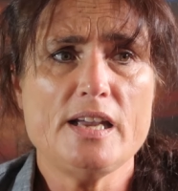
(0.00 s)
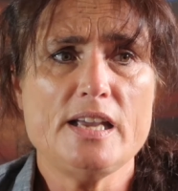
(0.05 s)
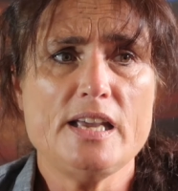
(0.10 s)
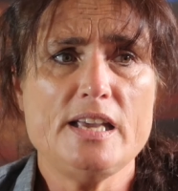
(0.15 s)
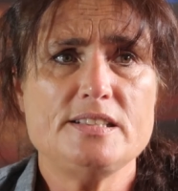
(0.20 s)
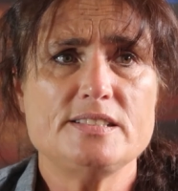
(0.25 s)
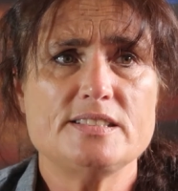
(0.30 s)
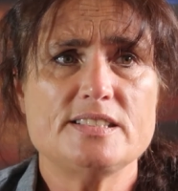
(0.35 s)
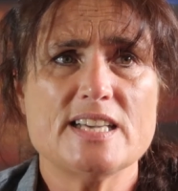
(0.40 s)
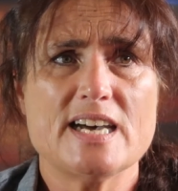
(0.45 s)

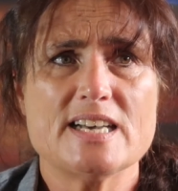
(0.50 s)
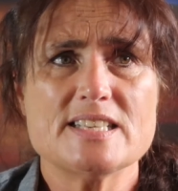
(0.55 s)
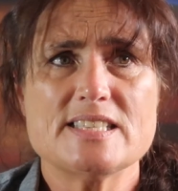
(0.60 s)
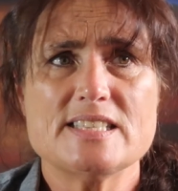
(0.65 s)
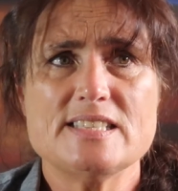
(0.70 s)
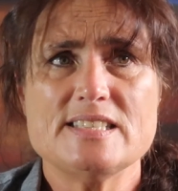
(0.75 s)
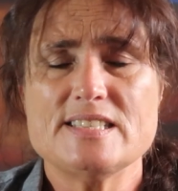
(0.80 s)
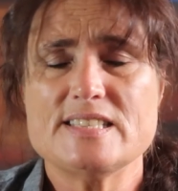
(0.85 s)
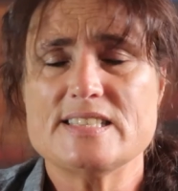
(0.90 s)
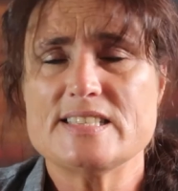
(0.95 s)
It
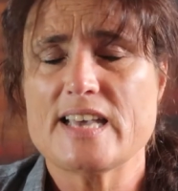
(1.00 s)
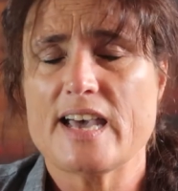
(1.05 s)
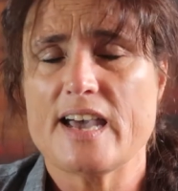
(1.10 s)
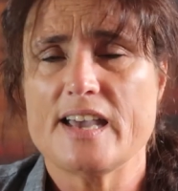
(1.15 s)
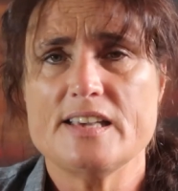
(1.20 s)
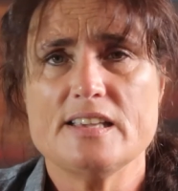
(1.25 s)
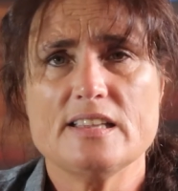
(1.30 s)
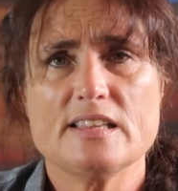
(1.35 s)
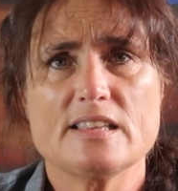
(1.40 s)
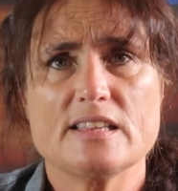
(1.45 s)
doesn't
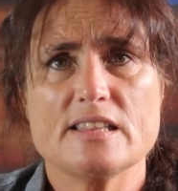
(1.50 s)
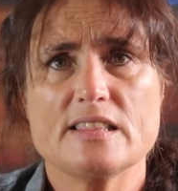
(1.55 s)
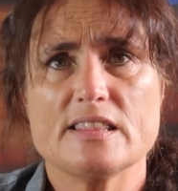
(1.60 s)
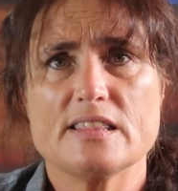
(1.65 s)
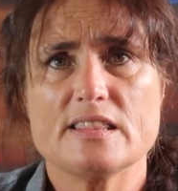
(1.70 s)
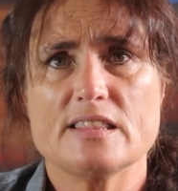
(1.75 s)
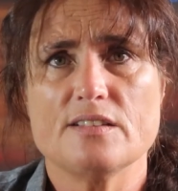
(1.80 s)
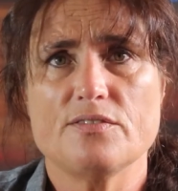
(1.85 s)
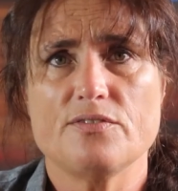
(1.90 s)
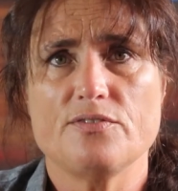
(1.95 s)
take
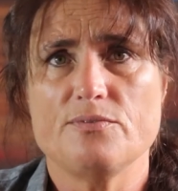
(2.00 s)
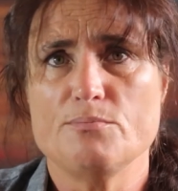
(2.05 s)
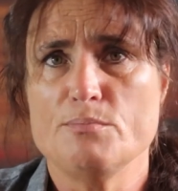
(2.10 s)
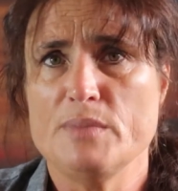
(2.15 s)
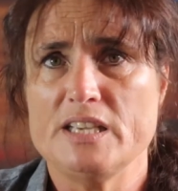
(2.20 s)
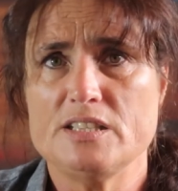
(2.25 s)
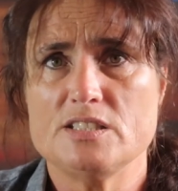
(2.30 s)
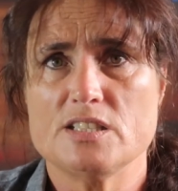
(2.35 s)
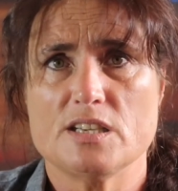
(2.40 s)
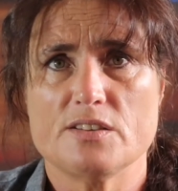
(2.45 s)
the
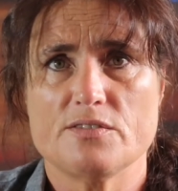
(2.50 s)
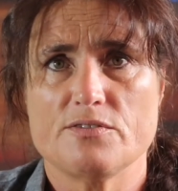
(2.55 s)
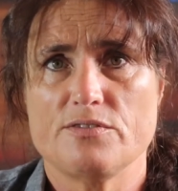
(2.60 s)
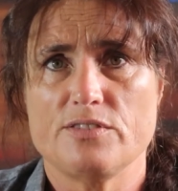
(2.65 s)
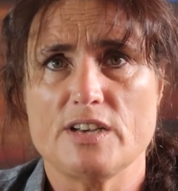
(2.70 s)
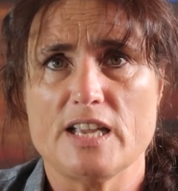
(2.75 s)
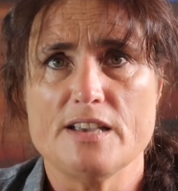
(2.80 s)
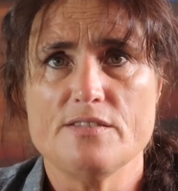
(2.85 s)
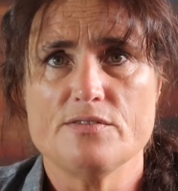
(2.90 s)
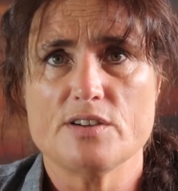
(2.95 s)
meat
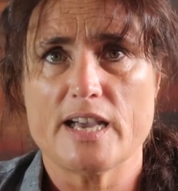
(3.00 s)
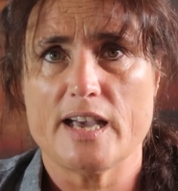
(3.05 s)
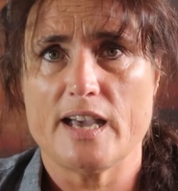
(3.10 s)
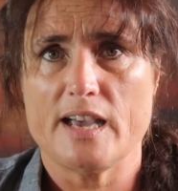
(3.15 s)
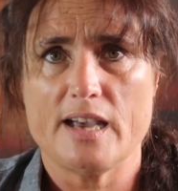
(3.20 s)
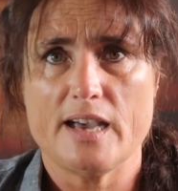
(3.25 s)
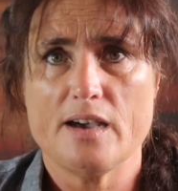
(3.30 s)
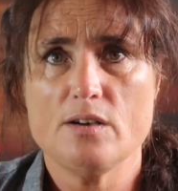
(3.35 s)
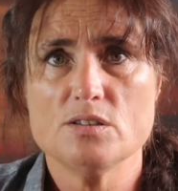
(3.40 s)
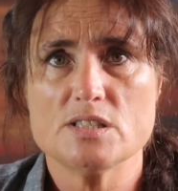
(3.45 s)
flavour
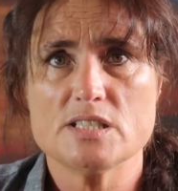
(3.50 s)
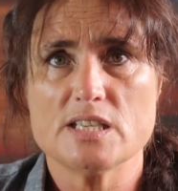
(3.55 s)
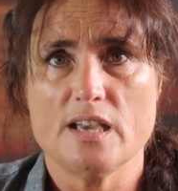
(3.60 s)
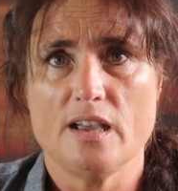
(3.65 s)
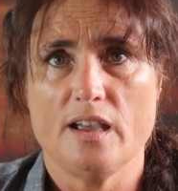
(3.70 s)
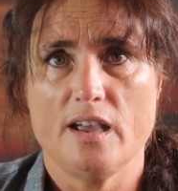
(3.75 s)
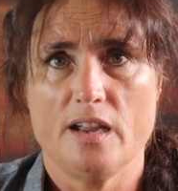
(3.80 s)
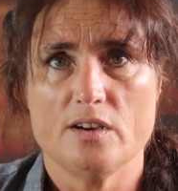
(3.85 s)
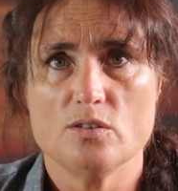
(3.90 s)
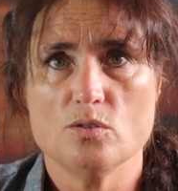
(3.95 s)
out
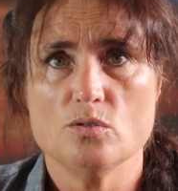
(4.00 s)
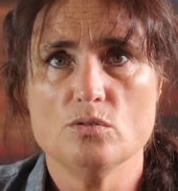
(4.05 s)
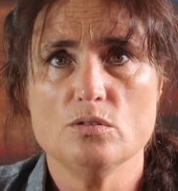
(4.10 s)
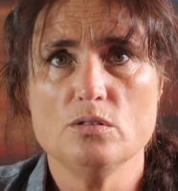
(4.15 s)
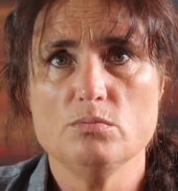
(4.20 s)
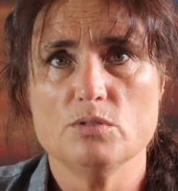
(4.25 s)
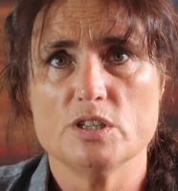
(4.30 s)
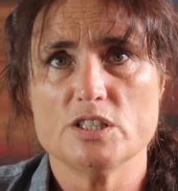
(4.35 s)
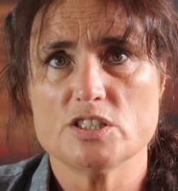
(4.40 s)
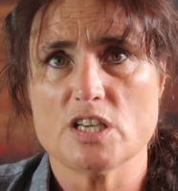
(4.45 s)
at all,
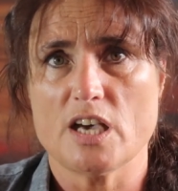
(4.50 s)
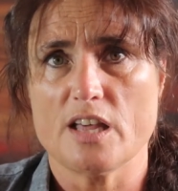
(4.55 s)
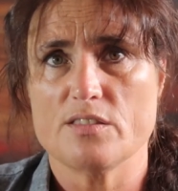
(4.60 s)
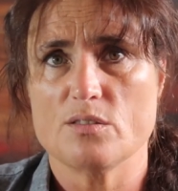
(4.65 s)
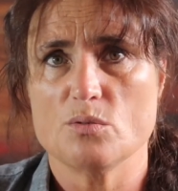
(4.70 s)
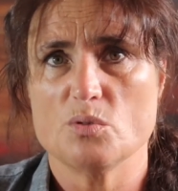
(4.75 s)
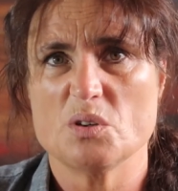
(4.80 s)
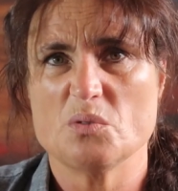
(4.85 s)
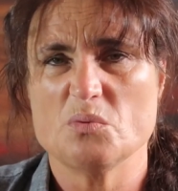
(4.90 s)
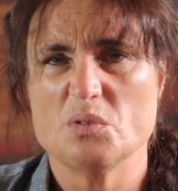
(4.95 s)
which I
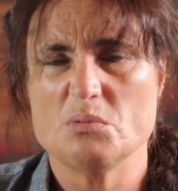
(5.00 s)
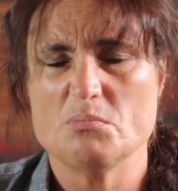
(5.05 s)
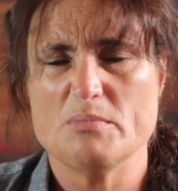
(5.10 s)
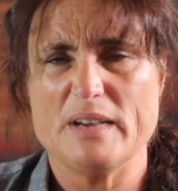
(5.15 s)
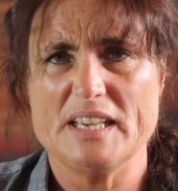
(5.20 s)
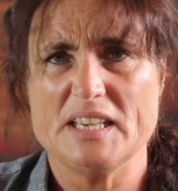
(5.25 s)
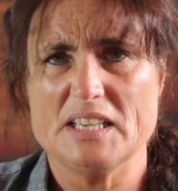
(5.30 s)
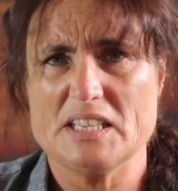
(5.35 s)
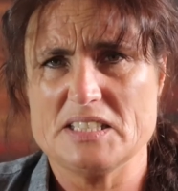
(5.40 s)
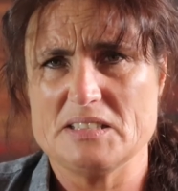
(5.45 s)
thought it would
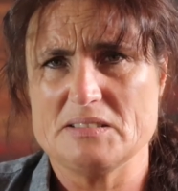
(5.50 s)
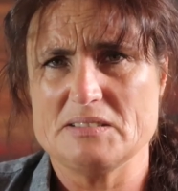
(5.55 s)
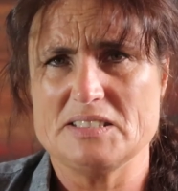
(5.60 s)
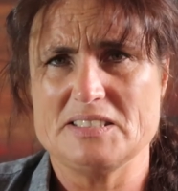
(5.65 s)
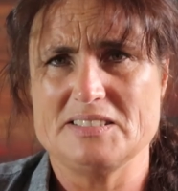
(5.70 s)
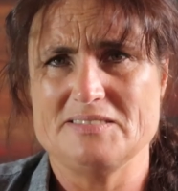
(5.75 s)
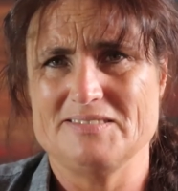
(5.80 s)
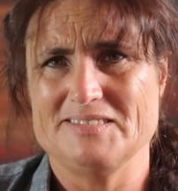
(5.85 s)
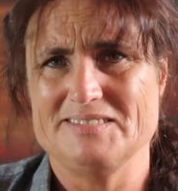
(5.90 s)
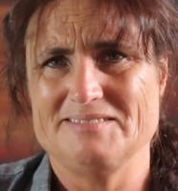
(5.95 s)
make it
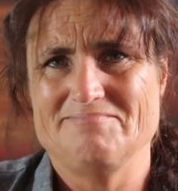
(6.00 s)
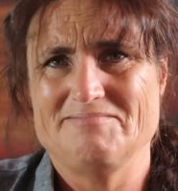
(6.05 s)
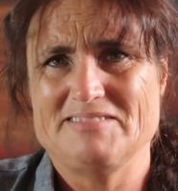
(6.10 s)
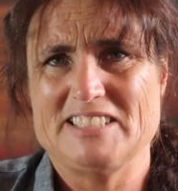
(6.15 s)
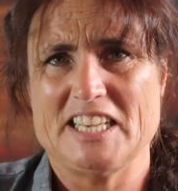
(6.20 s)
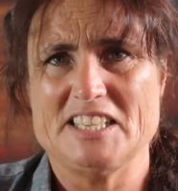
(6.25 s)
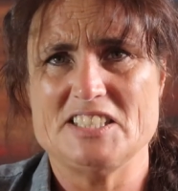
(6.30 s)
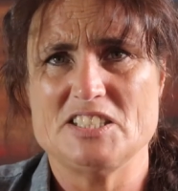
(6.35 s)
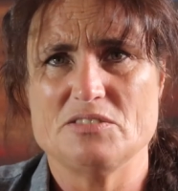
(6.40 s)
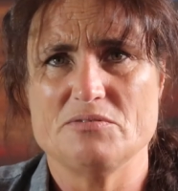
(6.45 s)

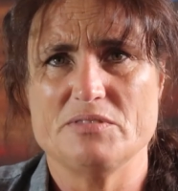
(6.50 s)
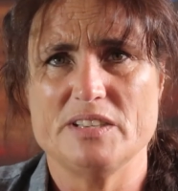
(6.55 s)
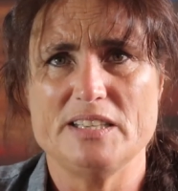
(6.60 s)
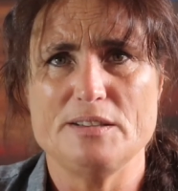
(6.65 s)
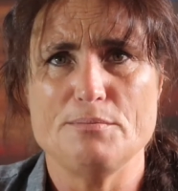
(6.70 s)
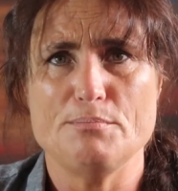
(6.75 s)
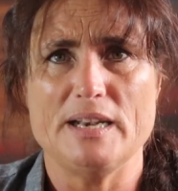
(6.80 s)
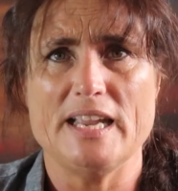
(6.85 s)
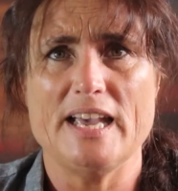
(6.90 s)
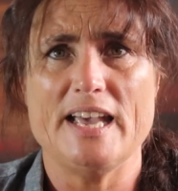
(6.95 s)
taste
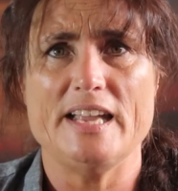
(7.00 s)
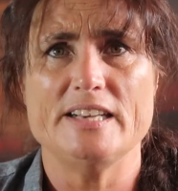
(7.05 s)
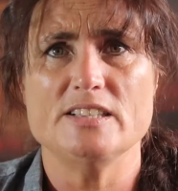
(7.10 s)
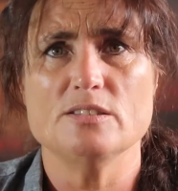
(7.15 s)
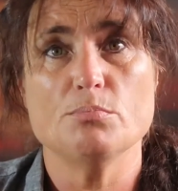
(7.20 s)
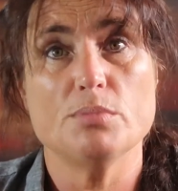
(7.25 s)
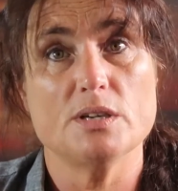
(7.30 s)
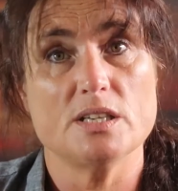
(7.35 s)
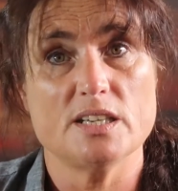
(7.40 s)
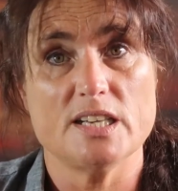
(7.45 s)
really
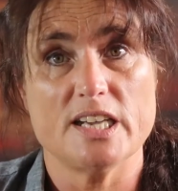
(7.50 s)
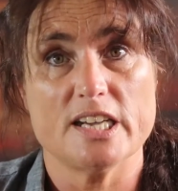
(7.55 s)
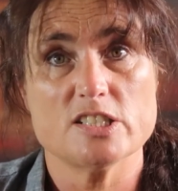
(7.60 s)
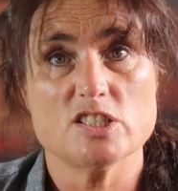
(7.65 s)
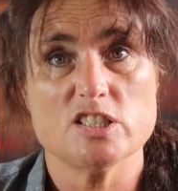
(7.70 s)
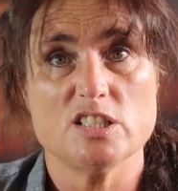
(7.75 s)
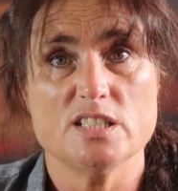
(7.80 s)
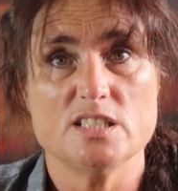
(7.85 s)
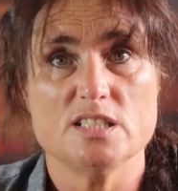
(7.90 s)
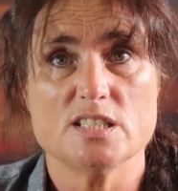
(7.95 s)
bland, but it
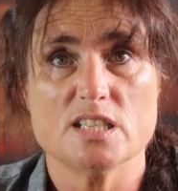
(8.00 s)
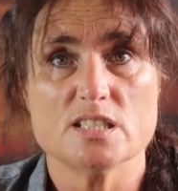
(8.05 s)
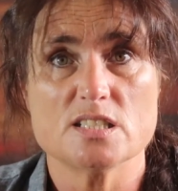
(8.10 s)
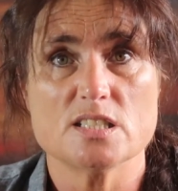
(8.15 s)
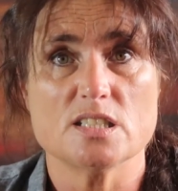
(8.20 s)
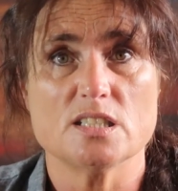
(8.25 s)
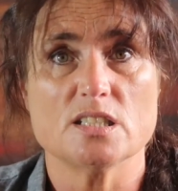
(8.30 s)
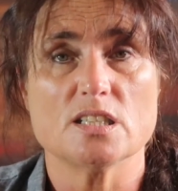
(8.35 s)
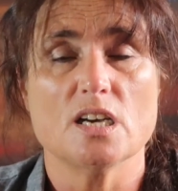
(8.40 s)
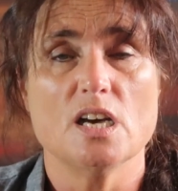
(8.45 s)
actually
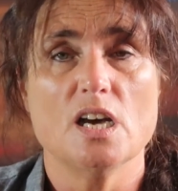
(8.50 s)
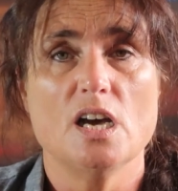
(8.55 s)
doesn't.